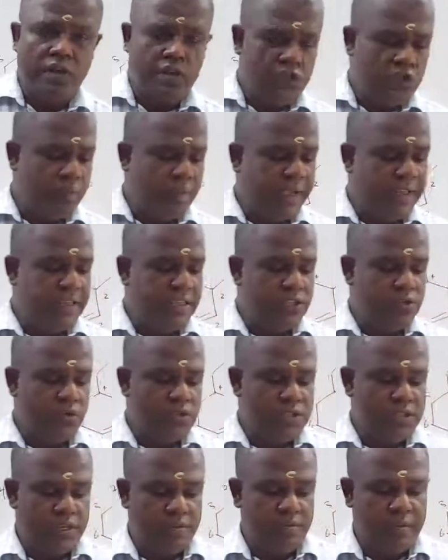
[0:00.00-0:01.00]
So make this
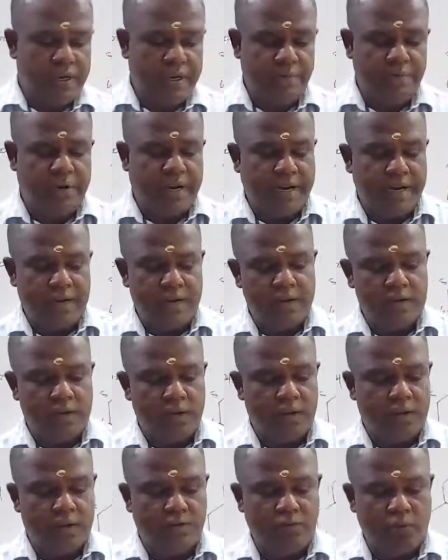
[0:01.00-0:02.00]
question by practice
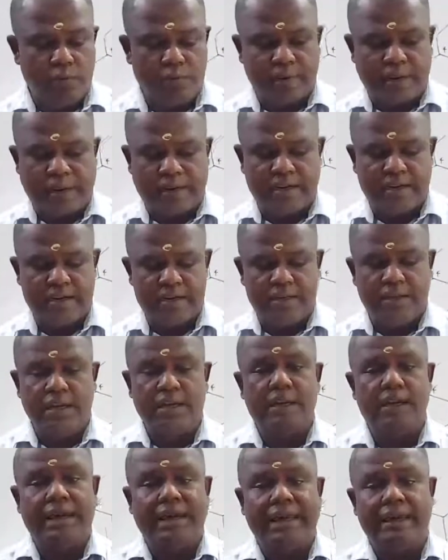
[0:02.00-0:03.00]
for
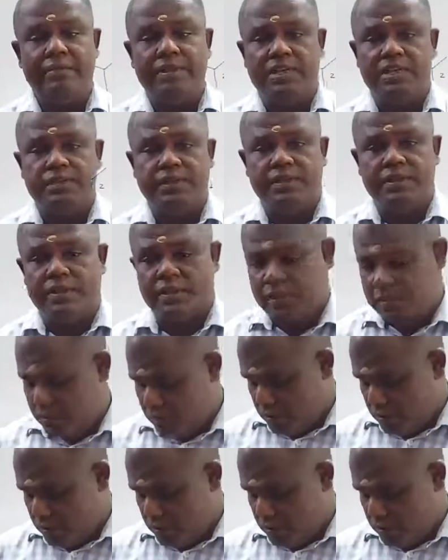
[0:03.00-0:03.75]
practicing Liebig's method.